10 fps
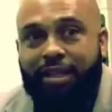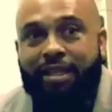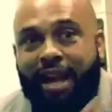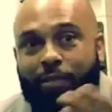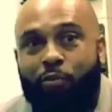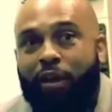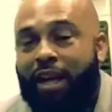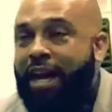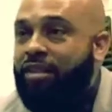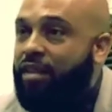that
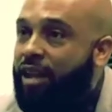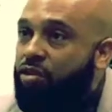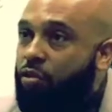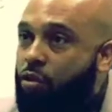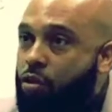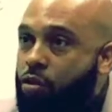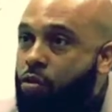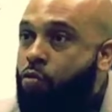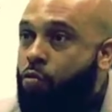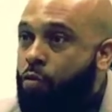realizing that
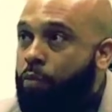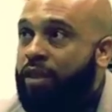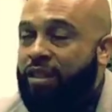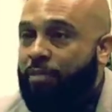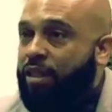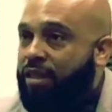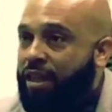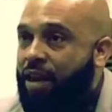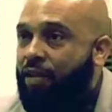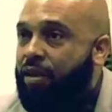you put something
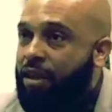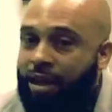together